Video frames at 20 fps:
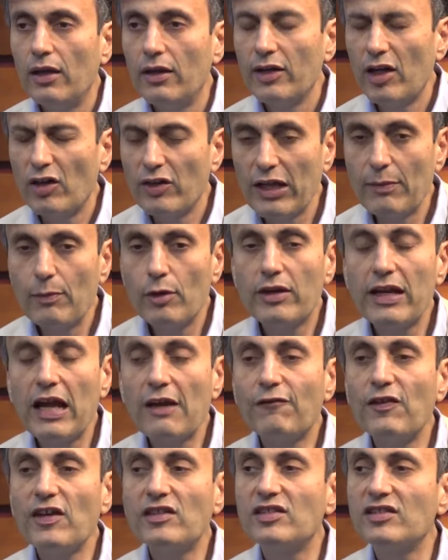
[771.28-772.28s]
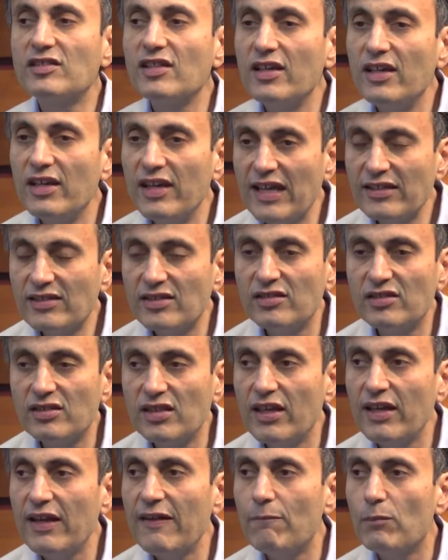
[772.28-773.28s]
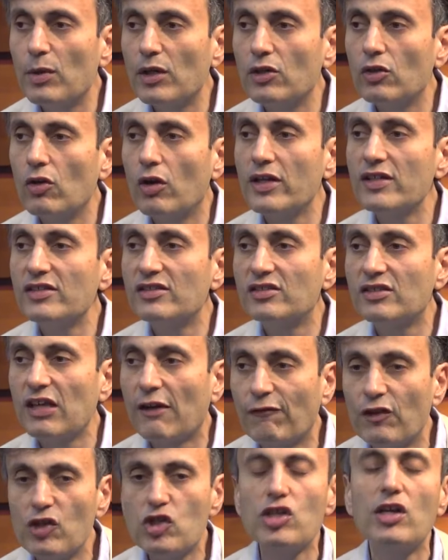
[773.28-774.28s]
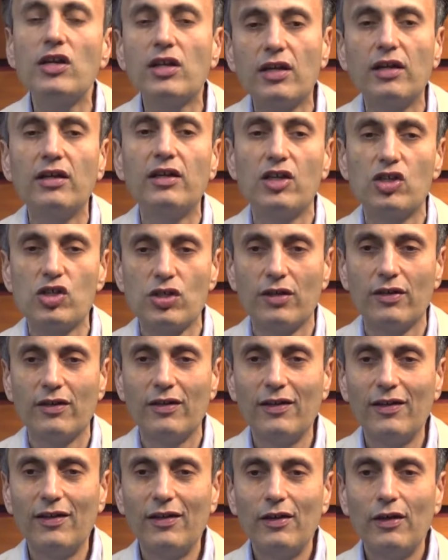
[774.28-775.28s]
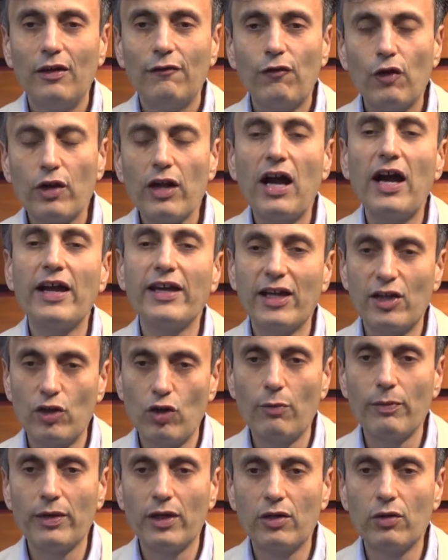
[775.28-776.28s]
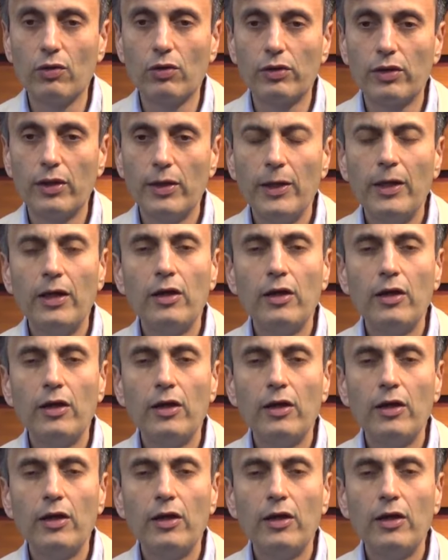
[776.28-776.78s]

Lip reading: Now, demographics is a necessary but not a sufficient condition for high economic growth.